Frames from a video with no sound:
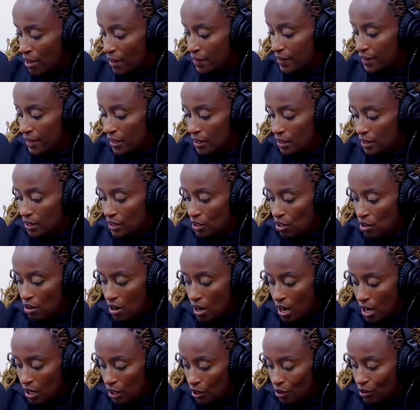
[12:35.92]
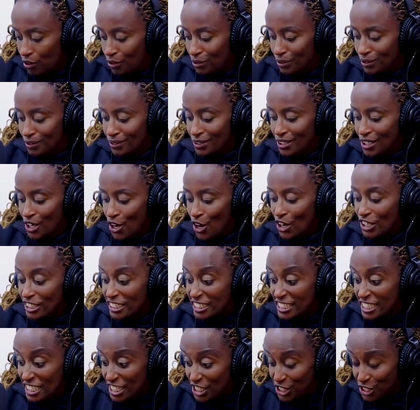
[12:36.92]
brother, her uncle, her
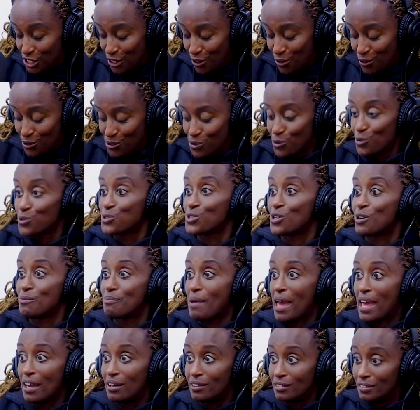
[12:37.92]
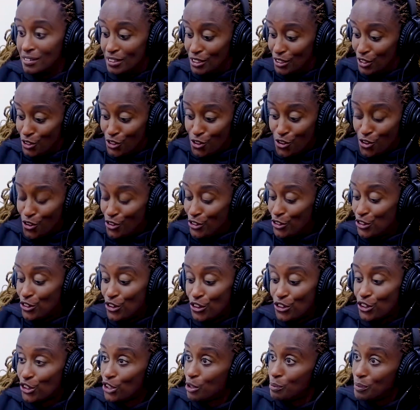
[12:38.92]
teacher who's also a male,
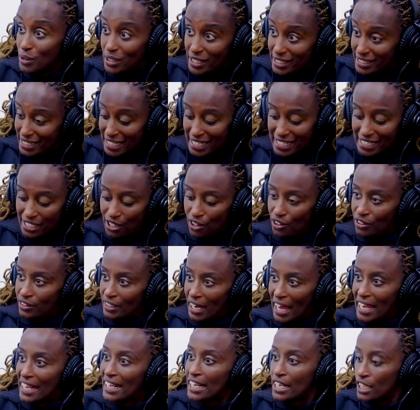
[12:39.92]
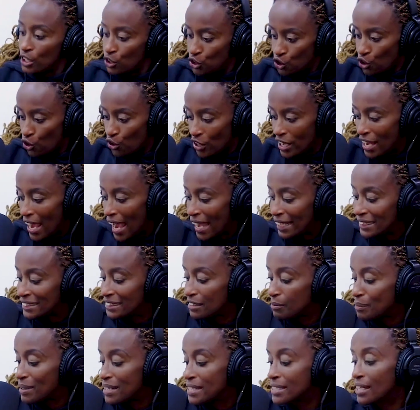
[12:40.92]
the community leader. So it has
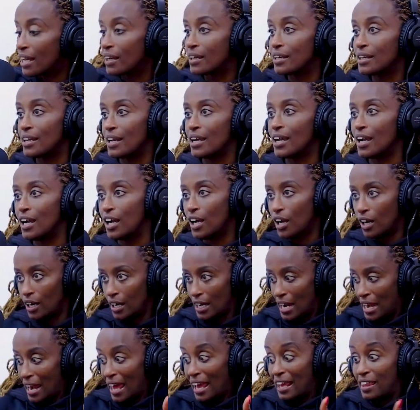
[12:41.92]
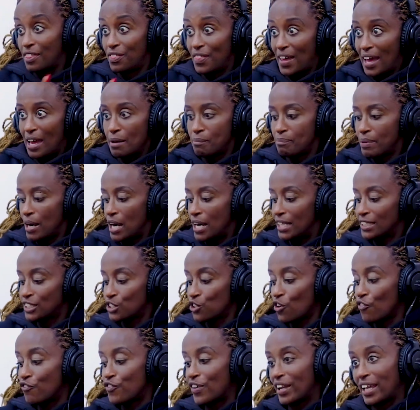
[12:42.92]
to be done like that. But let's
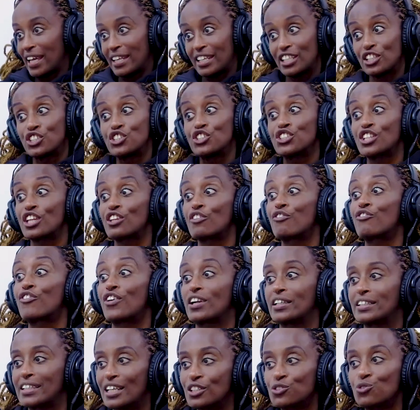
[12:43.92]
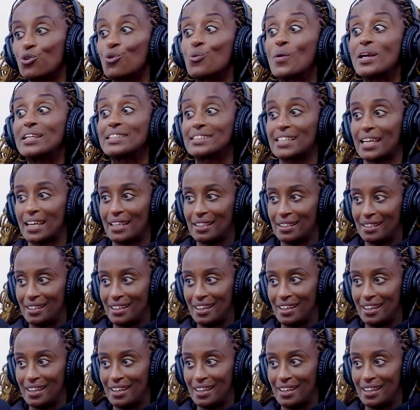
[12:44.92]
not forget that she's at the front. That's what we're saying.